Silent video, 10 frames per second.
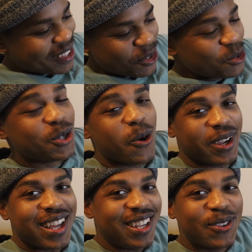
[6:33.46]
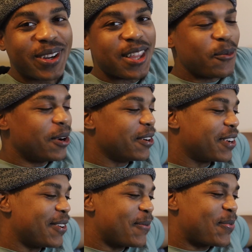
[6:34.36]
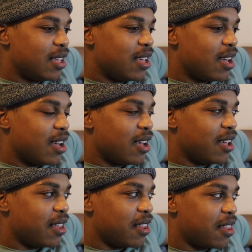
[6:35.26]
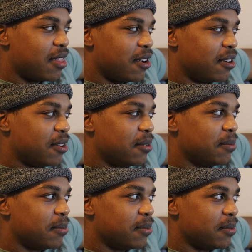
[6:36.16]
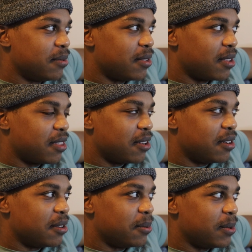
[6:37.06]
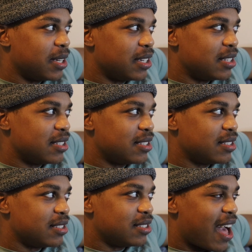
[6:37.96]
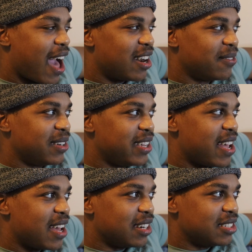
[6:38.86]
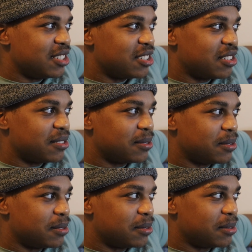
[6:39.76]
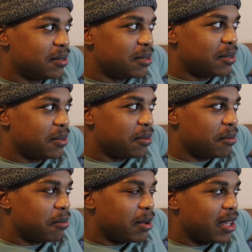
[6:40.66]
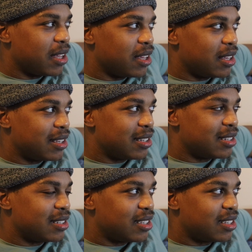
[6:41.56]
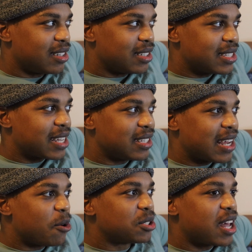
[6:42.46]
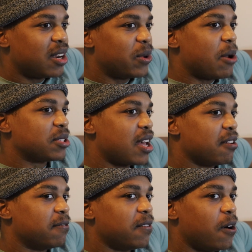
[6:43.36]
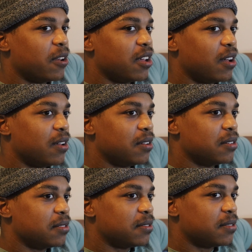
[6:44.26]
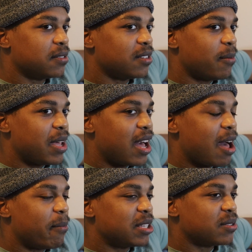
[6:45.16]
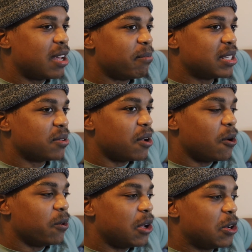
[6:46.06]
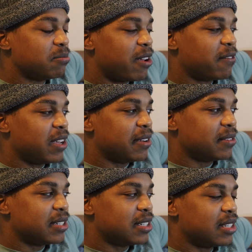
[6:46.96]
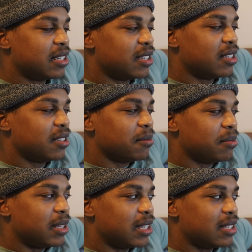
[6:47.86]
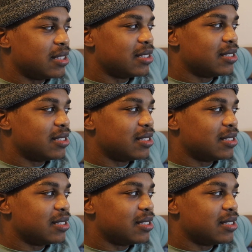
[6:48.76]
you was gonna get it. You'll get the work. The third one, I didn't really had a general, but because, like I said, that was kind of when I was kind of falling off. I mean, I messed with Hoenn. Hoenn's my favorite, but